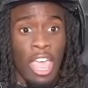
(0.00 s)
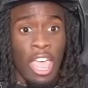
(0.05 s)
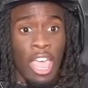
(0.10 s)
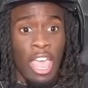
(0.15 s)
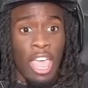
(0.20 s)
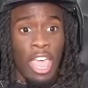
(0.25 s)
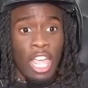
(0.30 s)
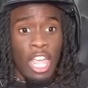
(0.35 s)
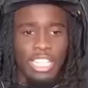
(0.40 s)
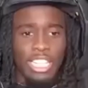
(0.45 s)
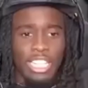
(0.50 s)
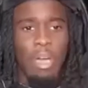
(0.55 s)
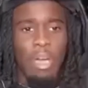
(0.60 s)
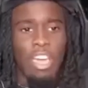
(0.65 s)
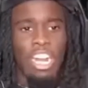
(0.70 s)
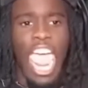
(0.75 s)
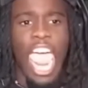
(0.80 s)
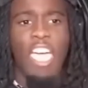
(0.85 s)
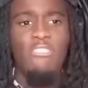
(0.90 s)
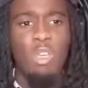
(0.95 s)
You gotta think about
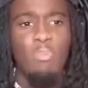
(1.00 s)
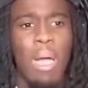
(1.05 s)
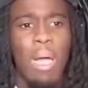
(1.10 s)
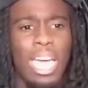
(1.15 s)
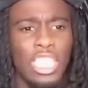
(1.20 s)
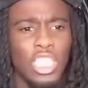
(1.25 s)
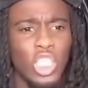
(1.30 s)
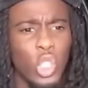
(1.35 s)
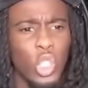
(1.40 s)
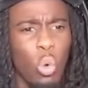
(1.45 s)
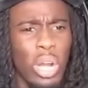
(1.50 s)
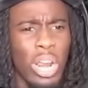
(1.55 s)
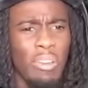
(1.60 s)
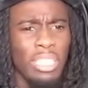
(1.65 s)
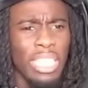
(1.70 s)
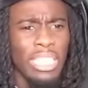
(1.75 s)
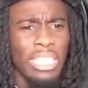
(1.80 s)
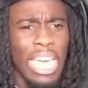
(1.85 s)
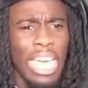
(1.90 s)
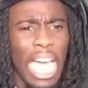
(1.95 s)
it. Everybody's doing
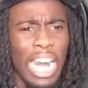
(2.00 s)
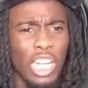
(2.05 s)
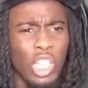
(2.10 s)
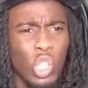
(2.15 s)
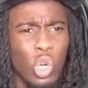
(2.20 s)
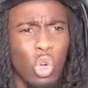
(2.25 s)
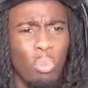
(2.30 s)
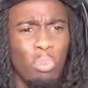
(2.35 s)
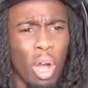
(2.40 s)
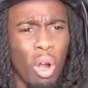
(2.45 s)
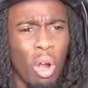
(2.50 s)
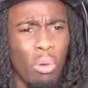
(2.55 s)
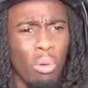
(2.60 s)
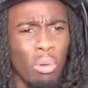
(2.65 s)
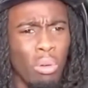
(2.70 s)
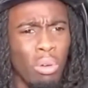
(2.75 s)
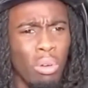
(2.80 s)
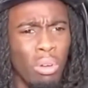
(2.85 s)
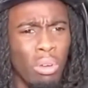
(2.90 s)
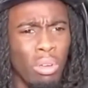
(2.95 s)
everything they gotta do, bro.
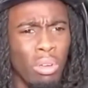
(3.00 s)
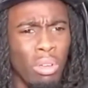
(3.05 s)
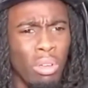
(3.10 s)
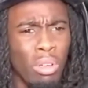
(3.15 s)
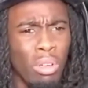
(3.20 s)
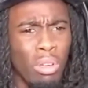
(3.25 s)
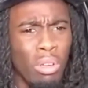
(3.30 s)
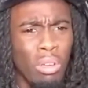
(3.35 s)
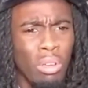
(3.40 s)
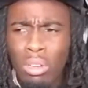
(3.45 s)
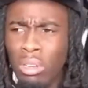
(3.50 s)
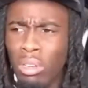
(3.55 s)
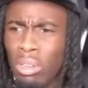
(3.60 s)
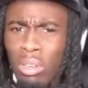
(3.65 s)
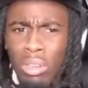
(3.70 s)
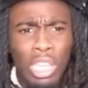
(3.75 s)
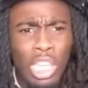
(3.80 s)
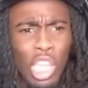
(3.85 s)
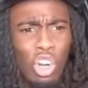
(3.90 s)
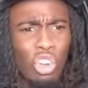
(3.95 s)

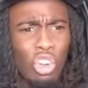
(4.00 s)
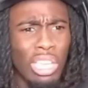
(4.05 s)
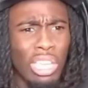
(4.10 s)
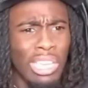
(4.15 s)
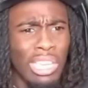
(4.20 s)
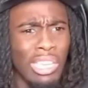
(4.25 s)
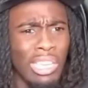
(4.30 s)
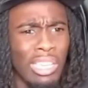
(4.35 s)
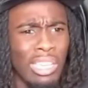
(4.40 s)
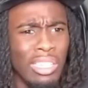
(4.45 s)
Literally.